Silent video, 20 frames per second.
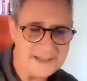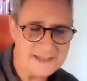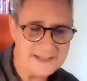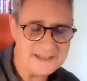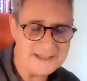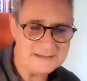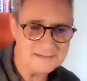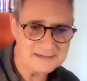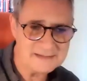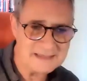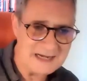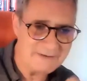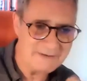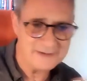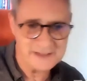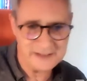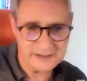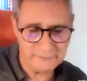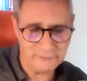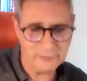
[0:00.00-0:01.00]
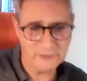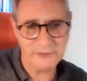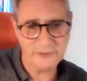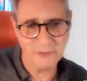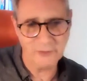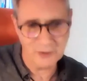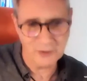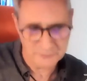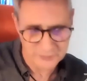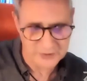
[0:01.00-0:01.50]
need clarity of what
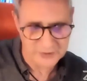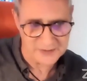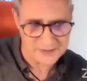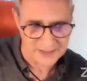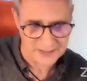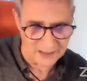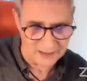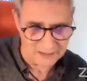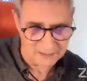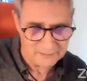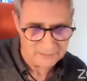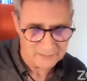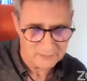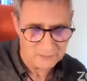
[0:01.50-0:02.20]
your options are.